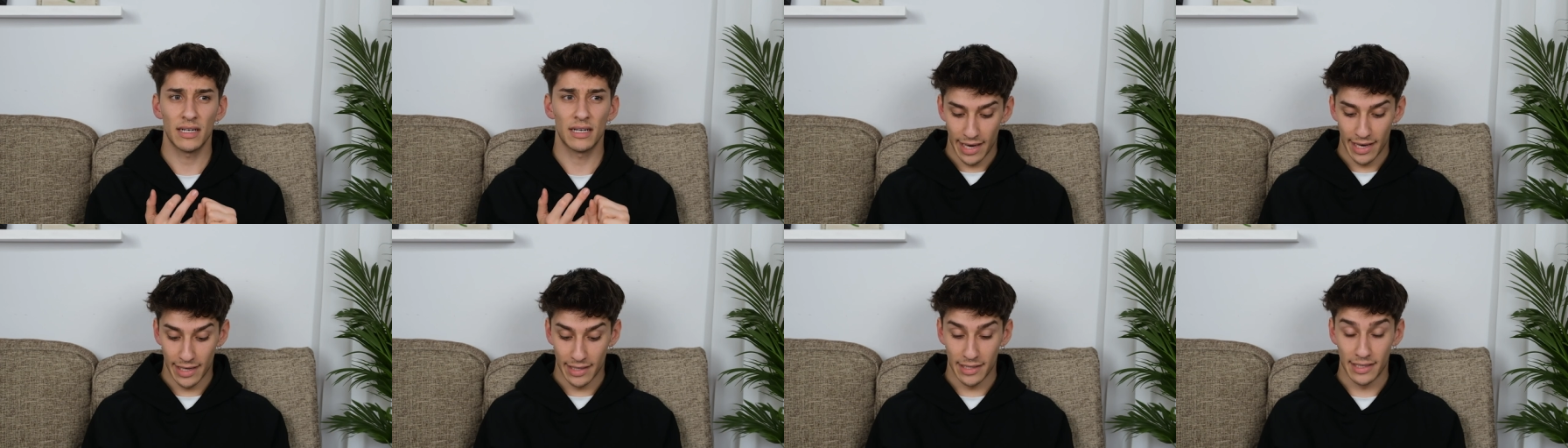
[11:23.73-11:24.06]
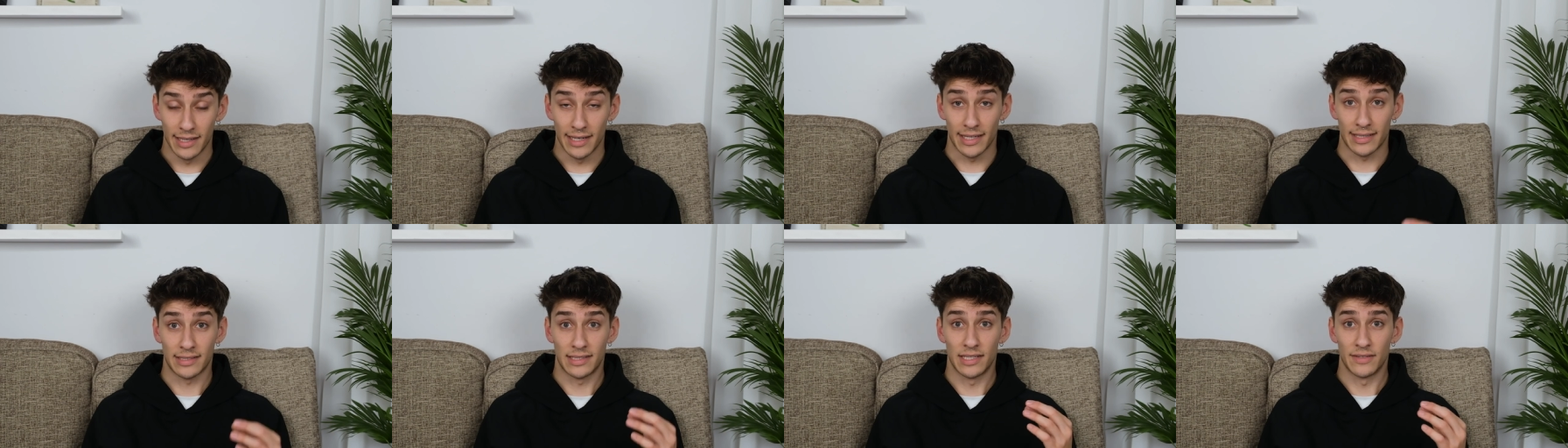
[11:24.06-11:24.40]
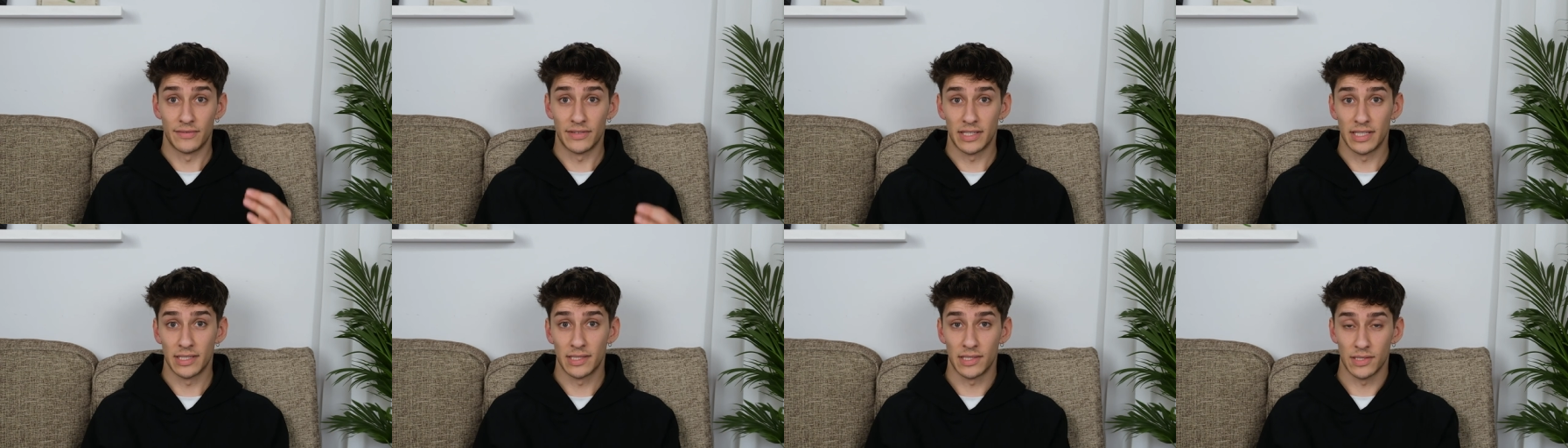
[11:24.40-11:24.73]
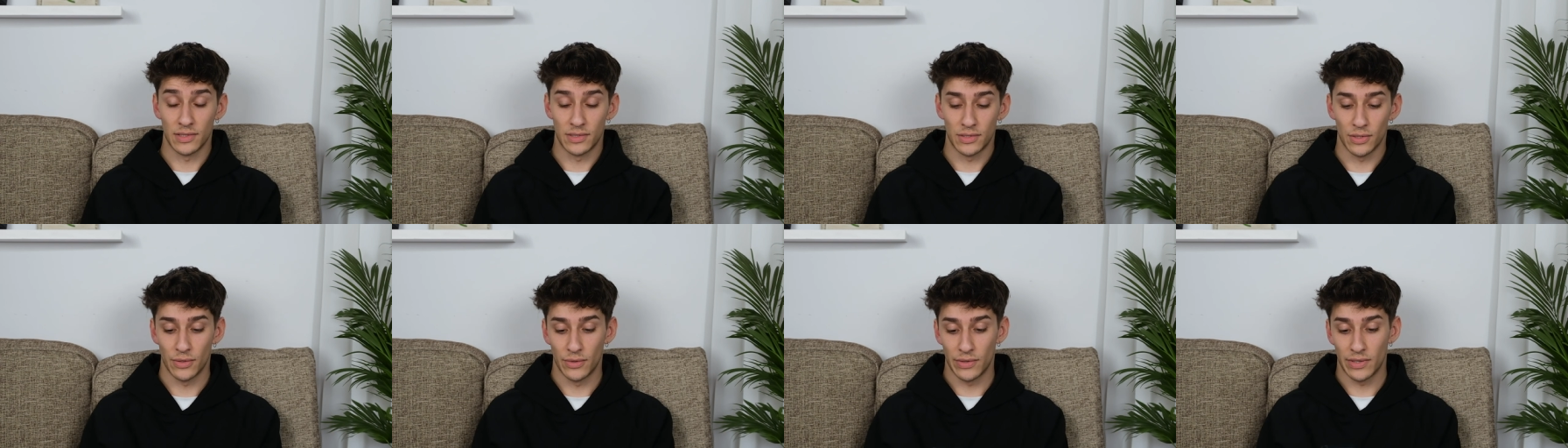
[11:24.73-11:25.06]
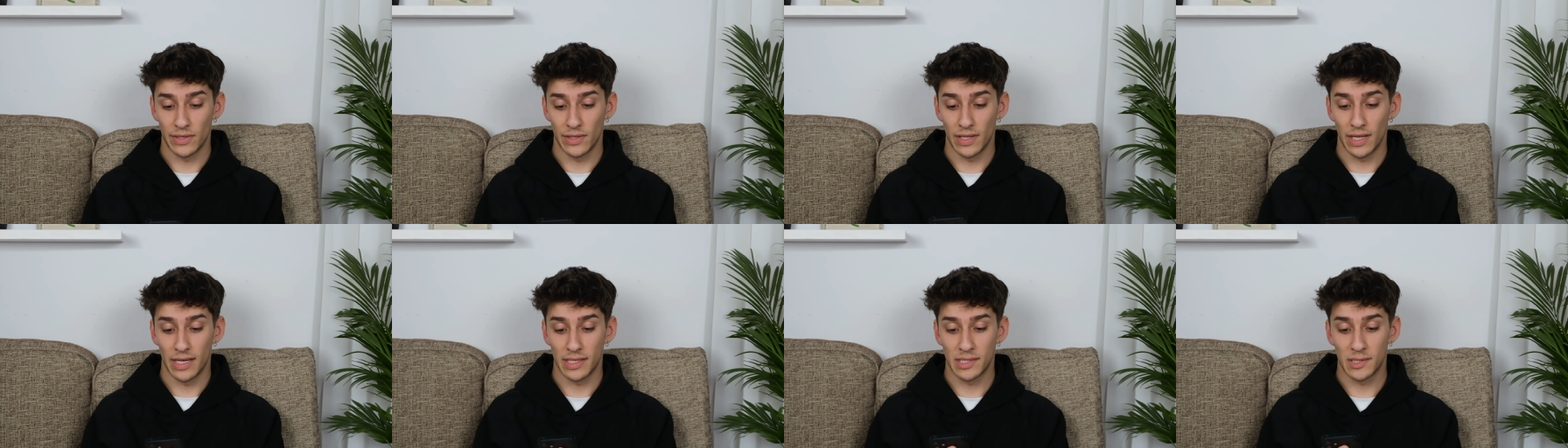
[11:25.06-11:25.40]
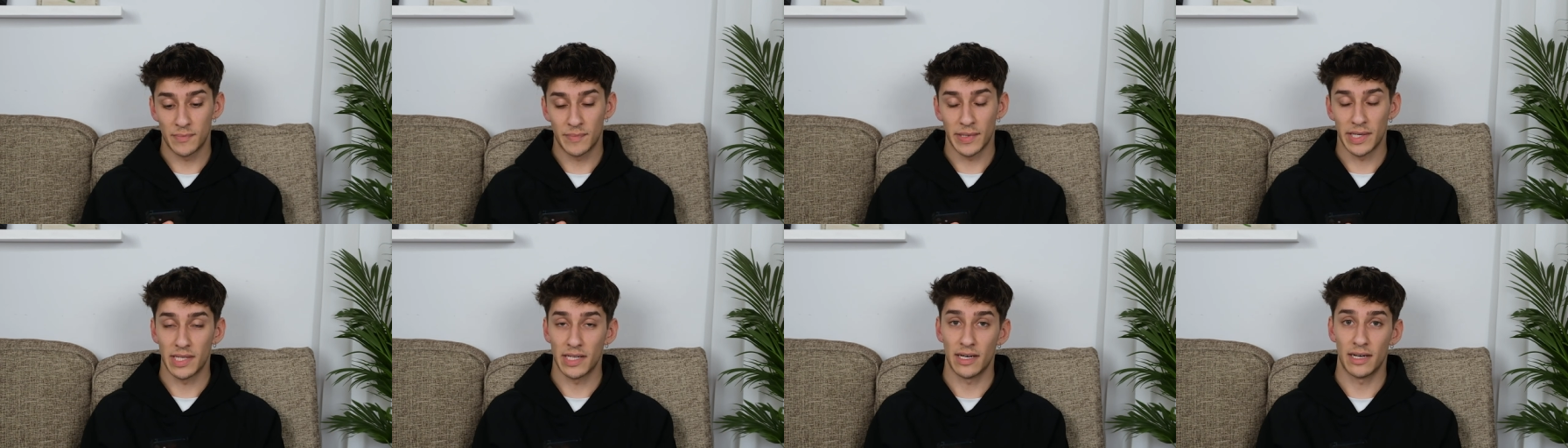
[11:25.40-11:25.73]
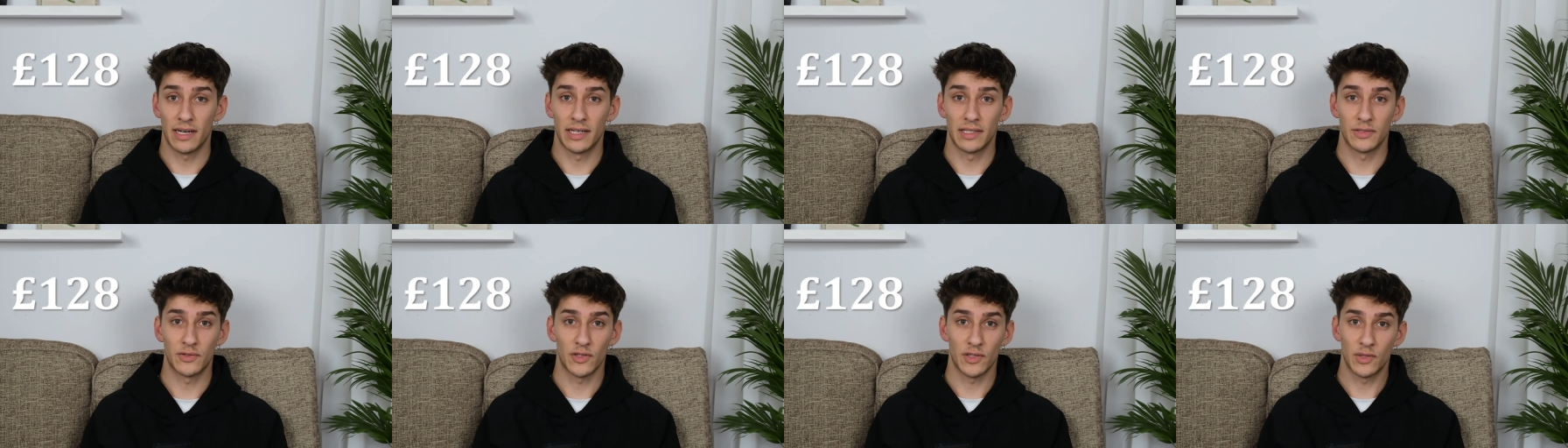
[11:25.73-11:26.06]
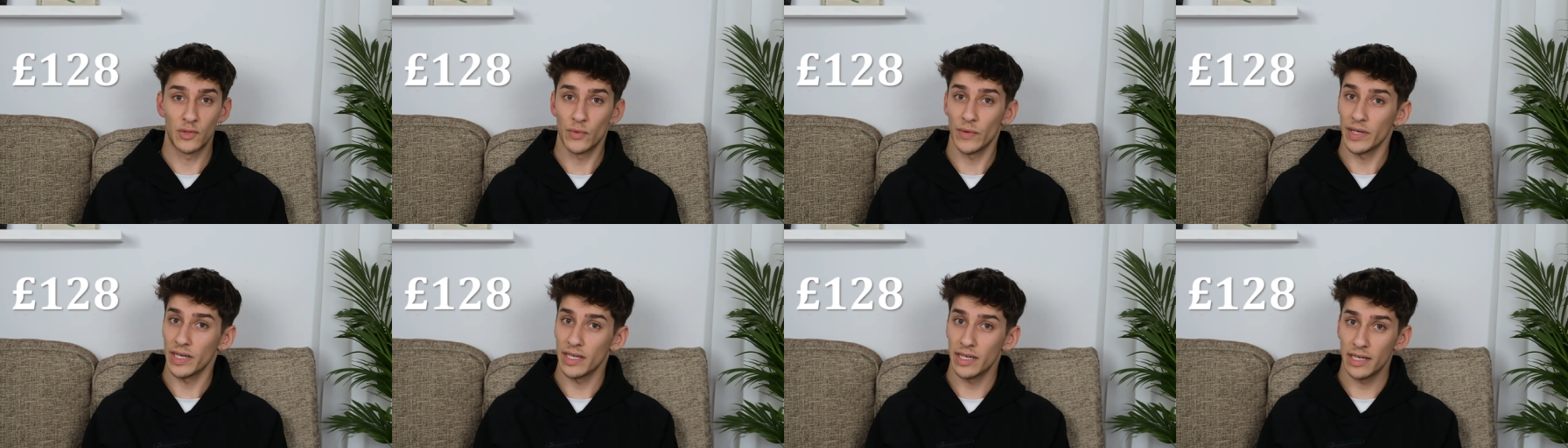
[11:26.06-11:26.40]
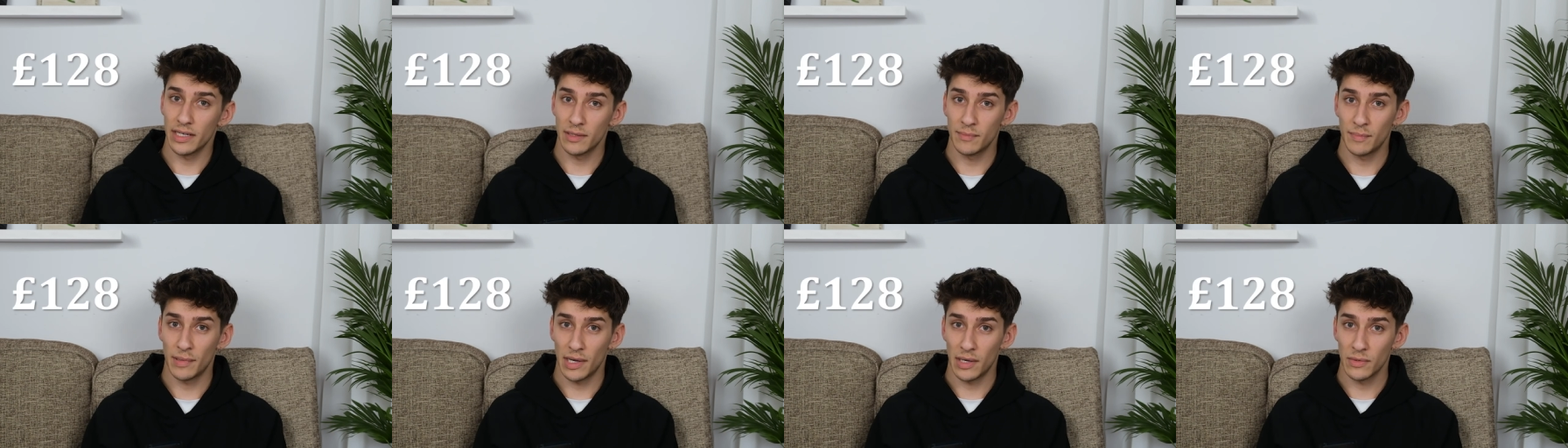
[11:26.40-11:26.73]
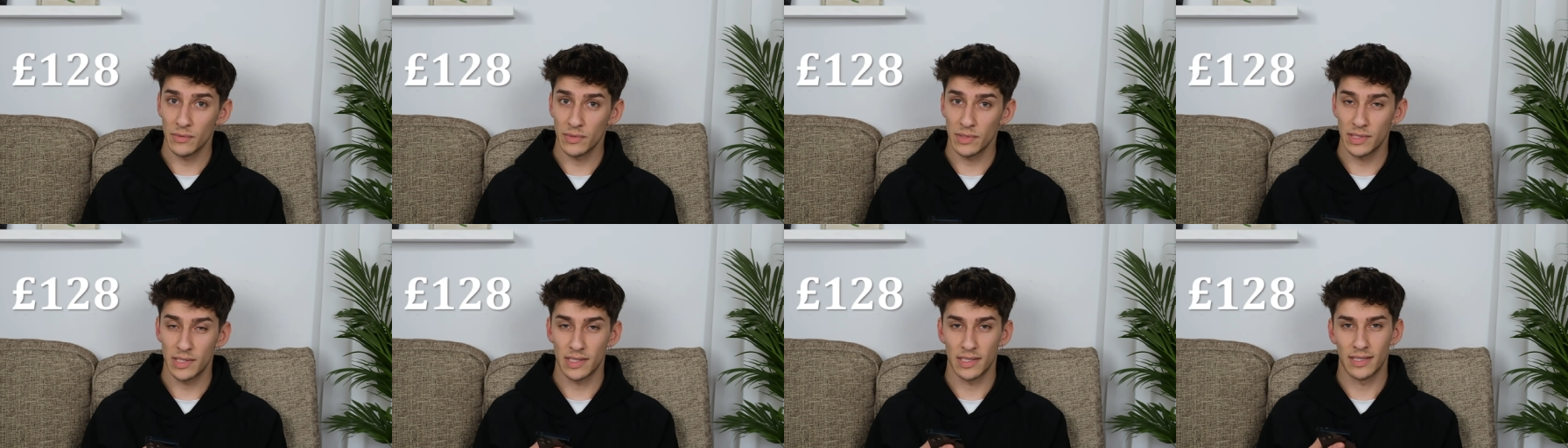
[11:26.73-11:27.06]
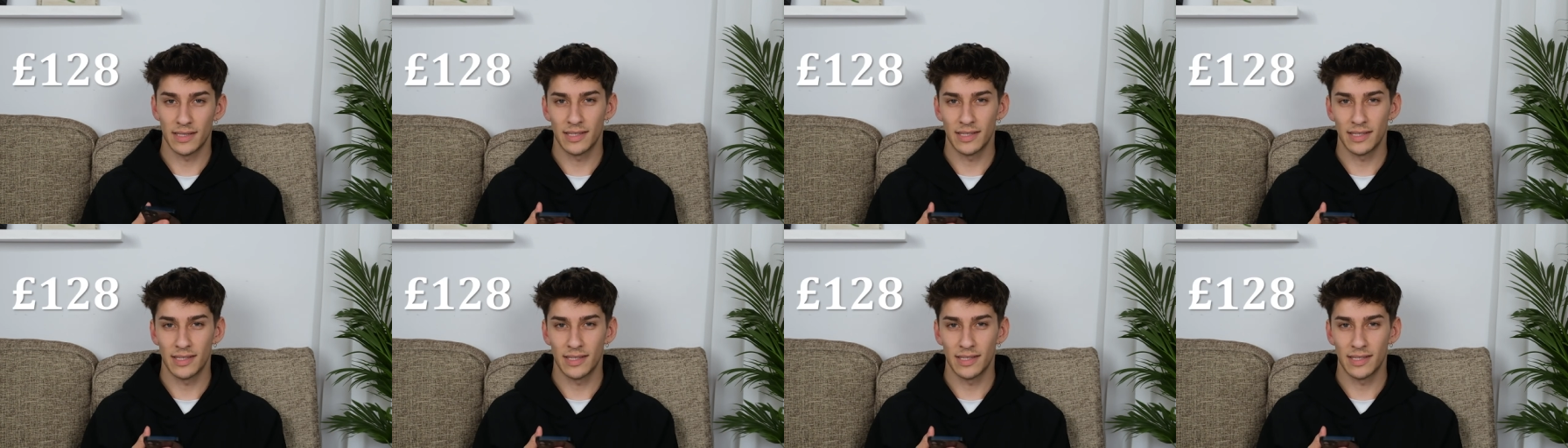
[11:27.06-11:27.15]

and in activities in total I spent 128 pounds.